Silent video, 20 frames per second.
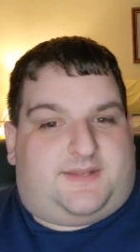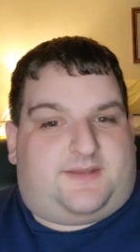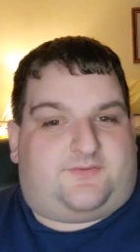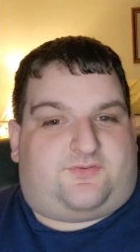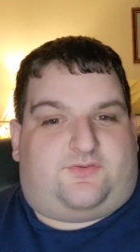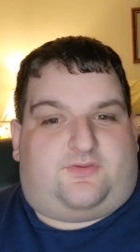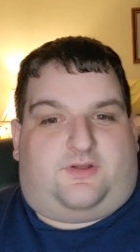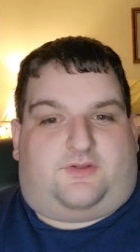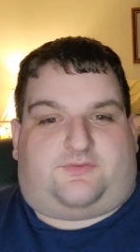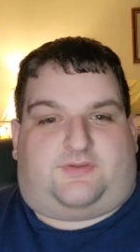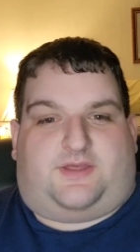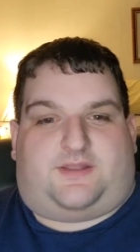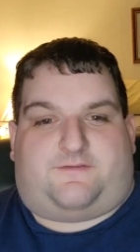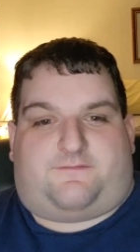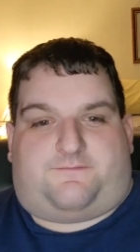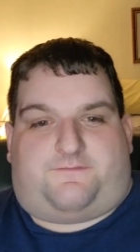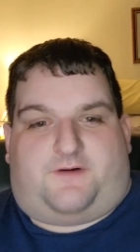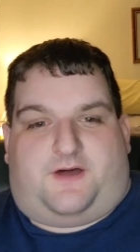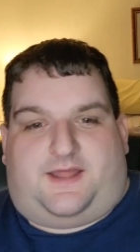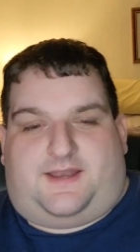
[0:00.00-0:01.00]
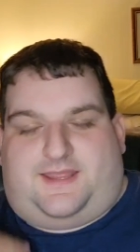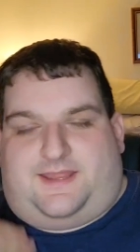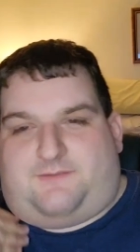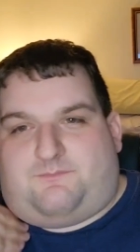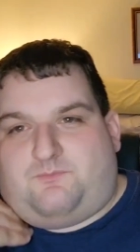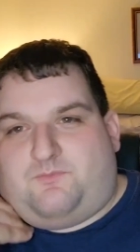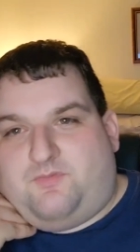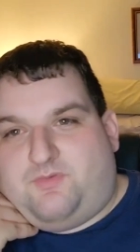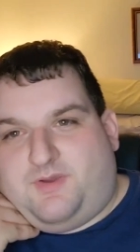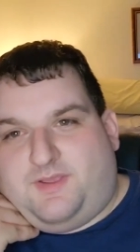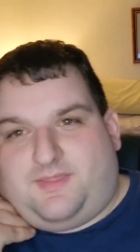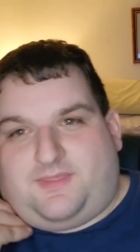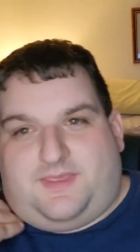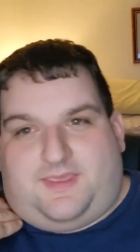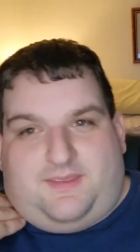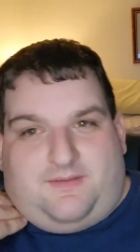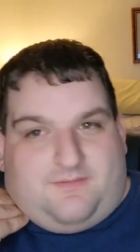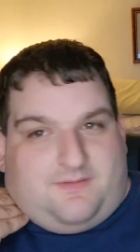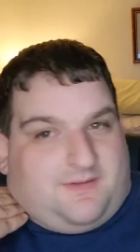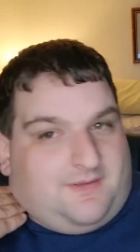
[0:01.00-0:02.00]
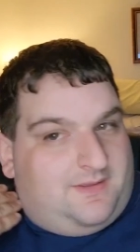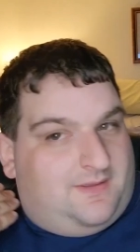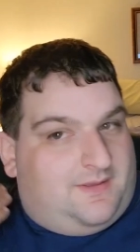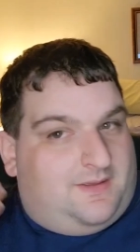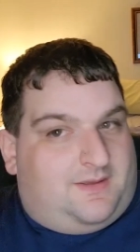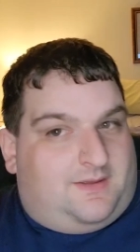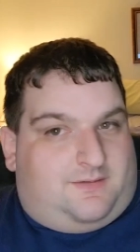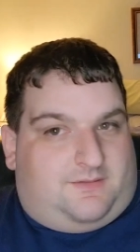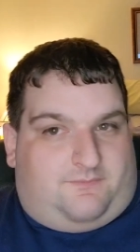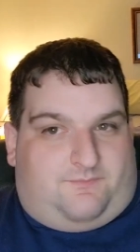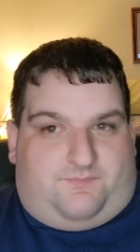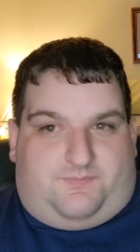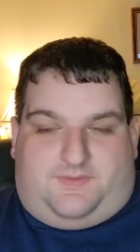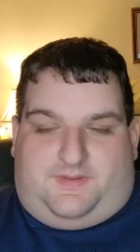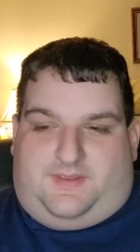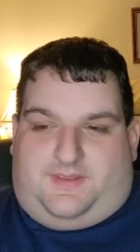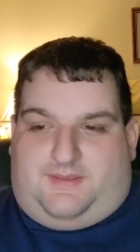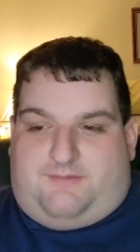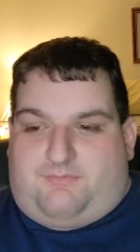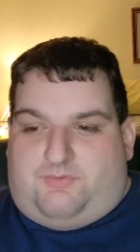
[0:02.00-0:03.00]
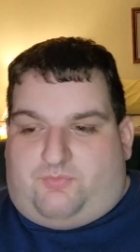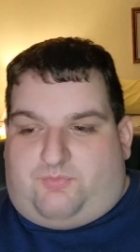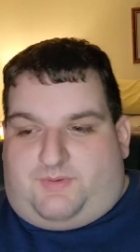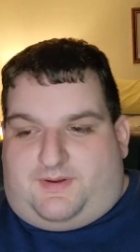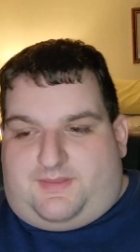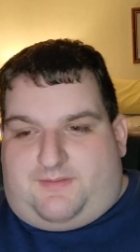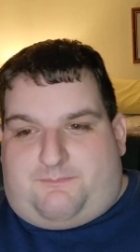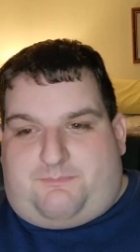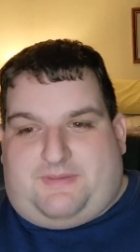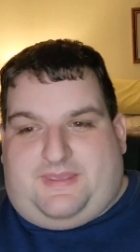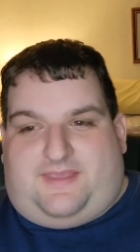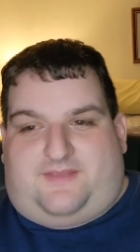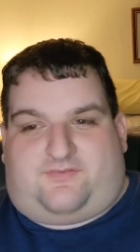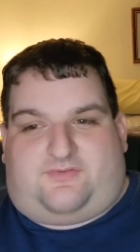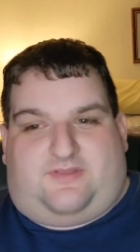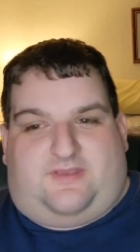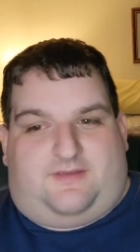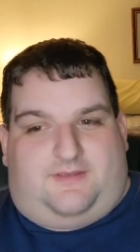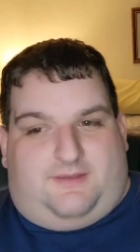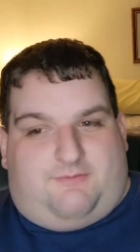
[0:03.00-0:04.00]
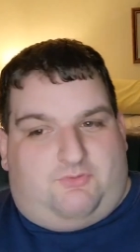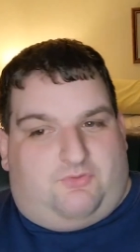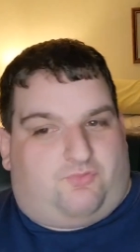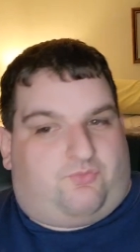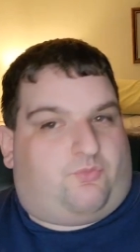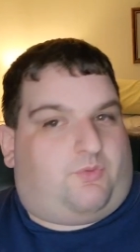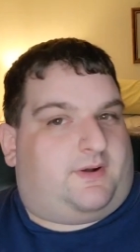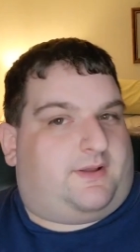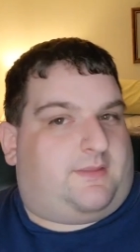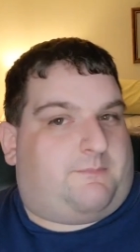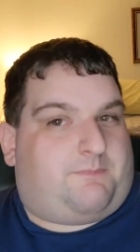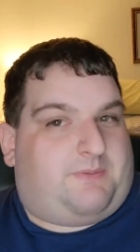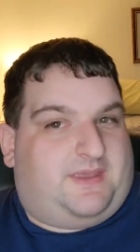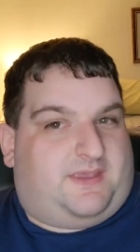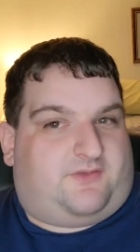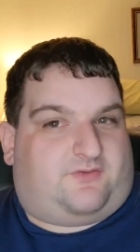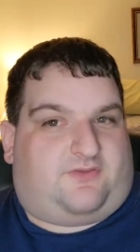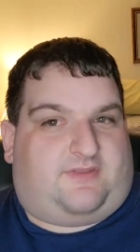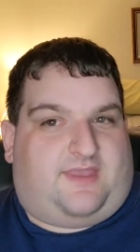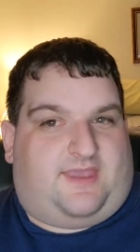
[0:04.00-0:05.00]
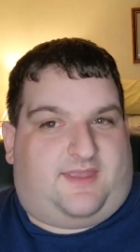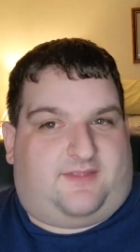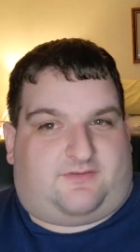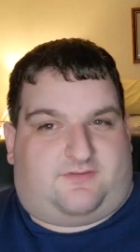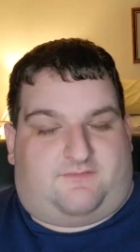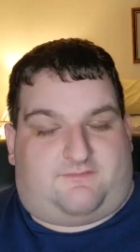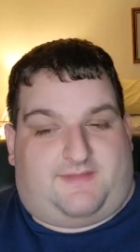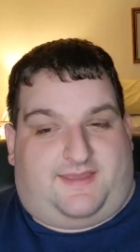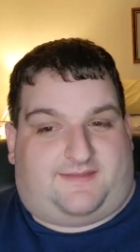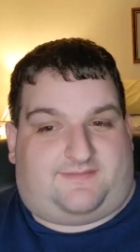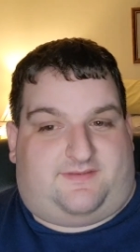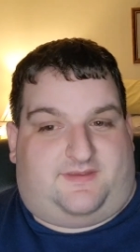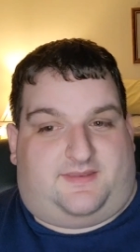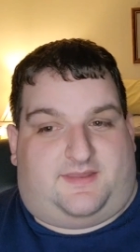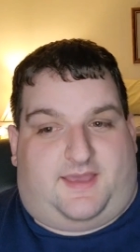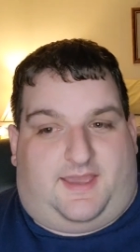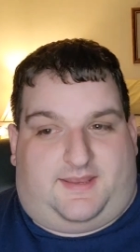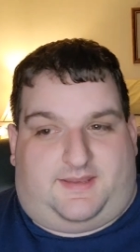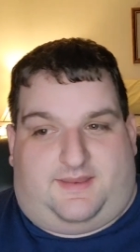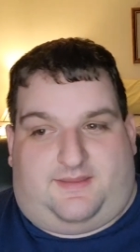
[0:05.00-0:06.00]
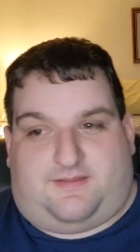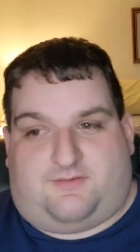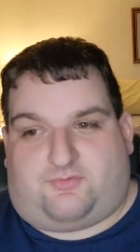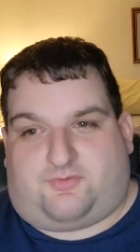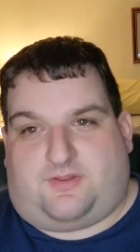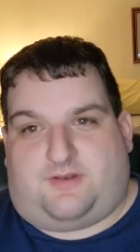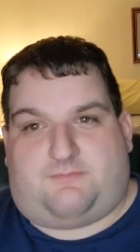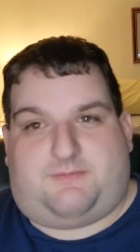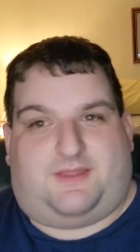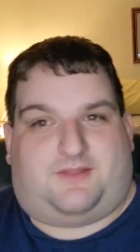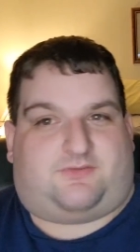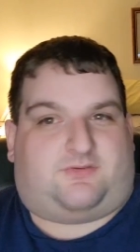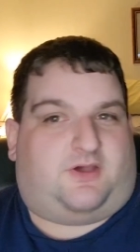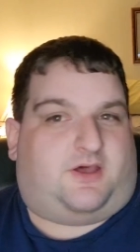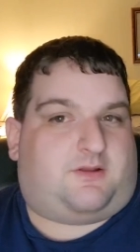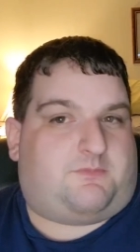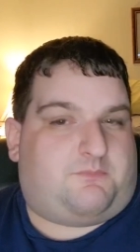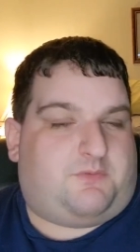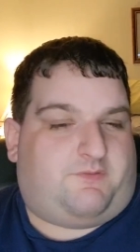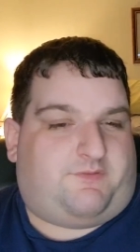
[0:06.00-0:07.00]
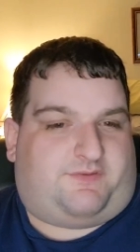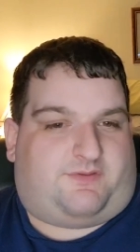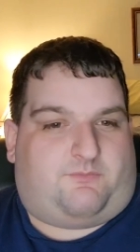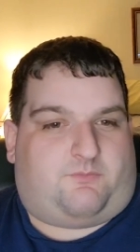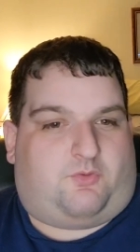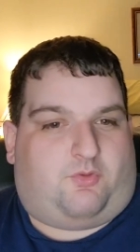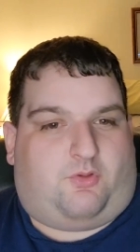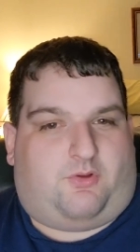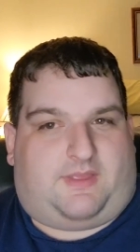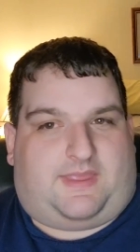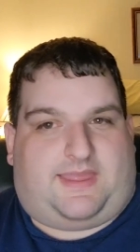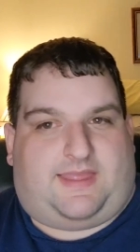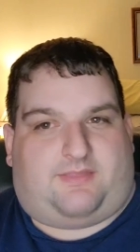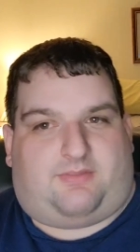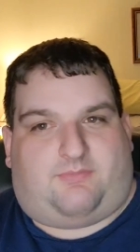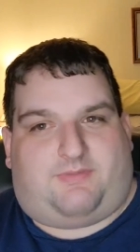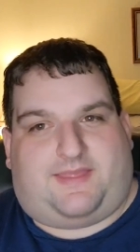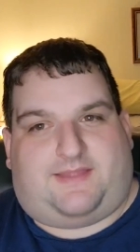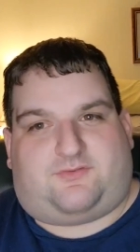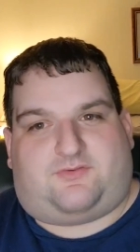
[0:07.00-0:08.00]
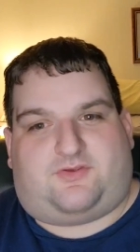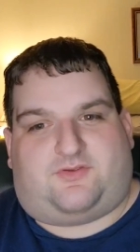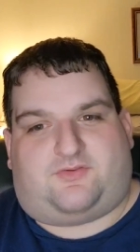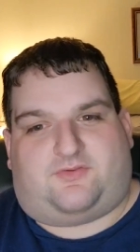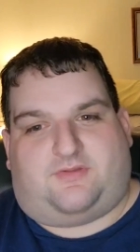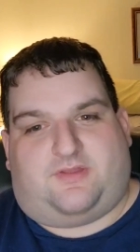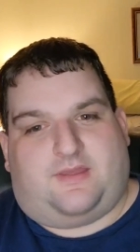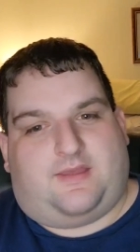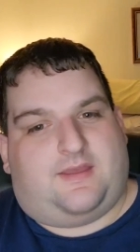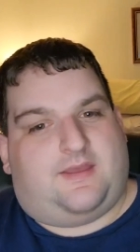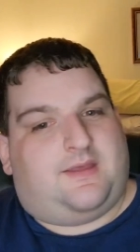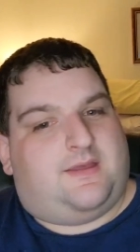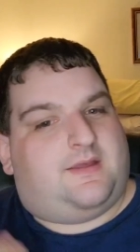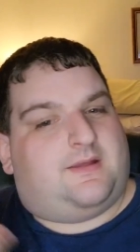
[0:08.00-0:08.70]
it is still a ton of fun, and really, it was one of the biggest. It was one of the biggest hits of 1990. There's going to be a ton of movies that we'll look at that just